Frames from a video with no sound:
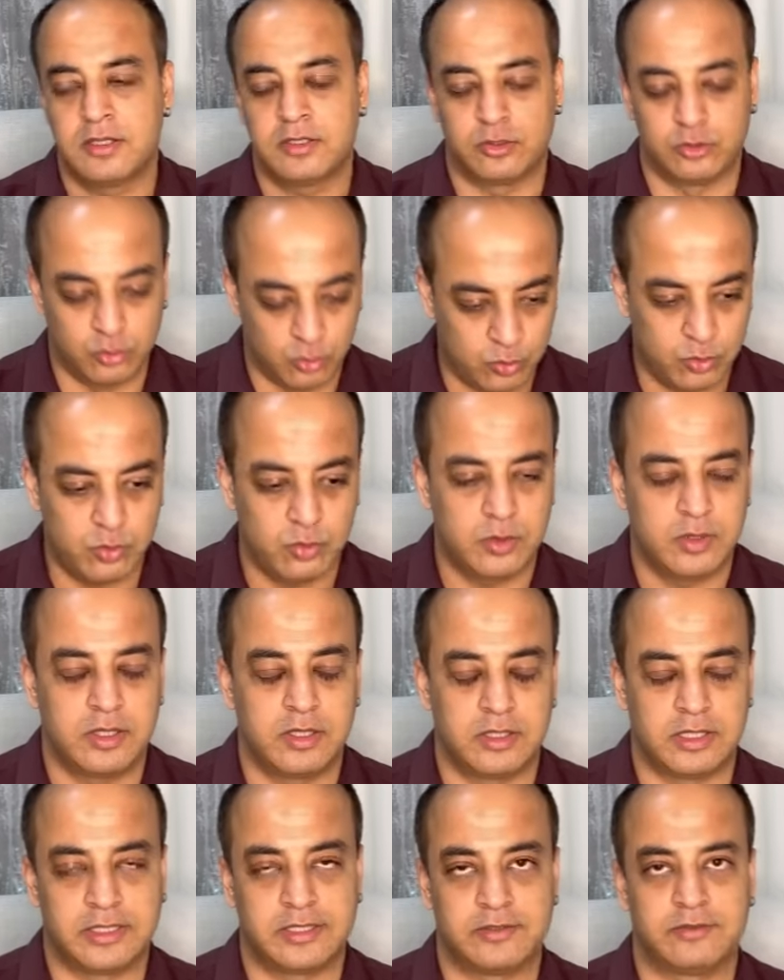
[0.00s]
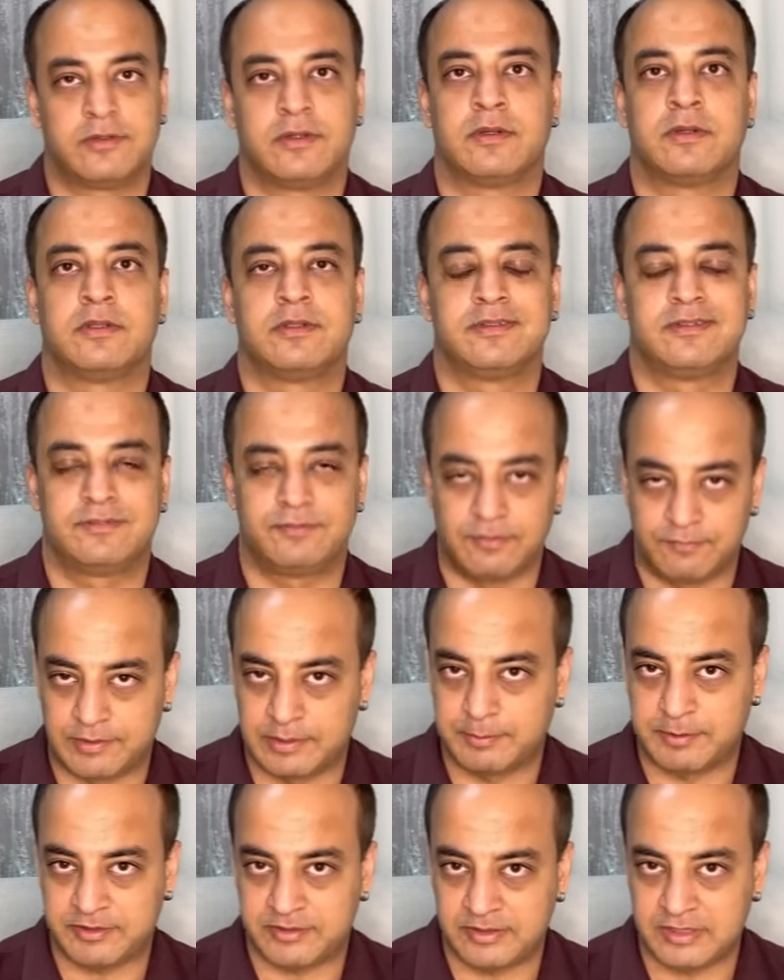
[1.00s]
though it is a
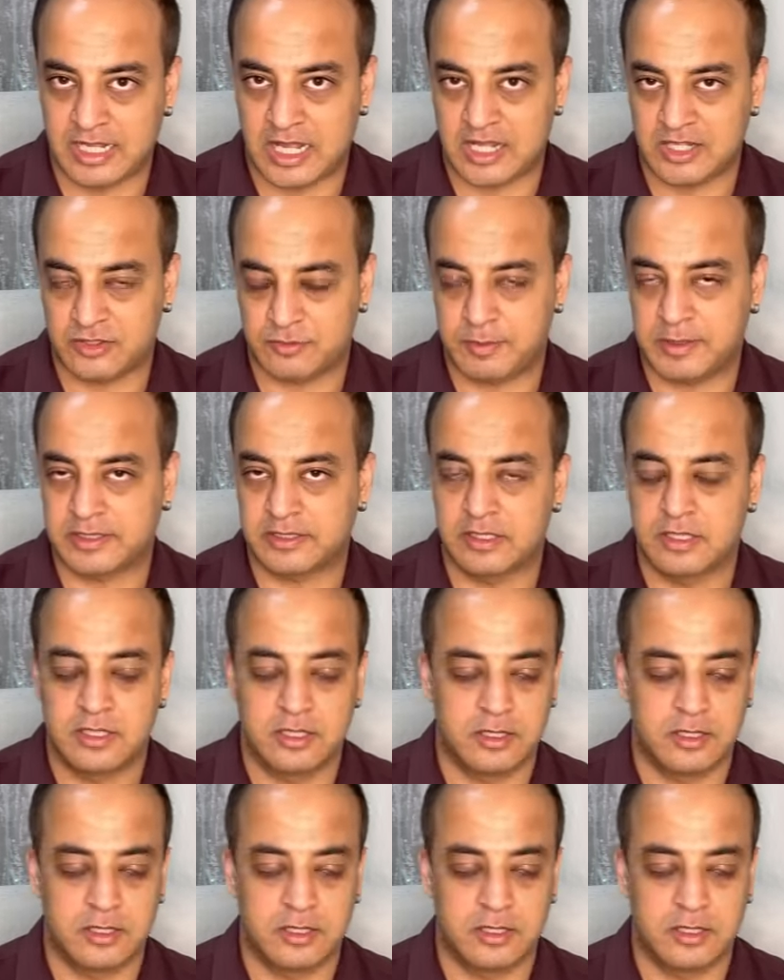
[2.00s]
50% aspect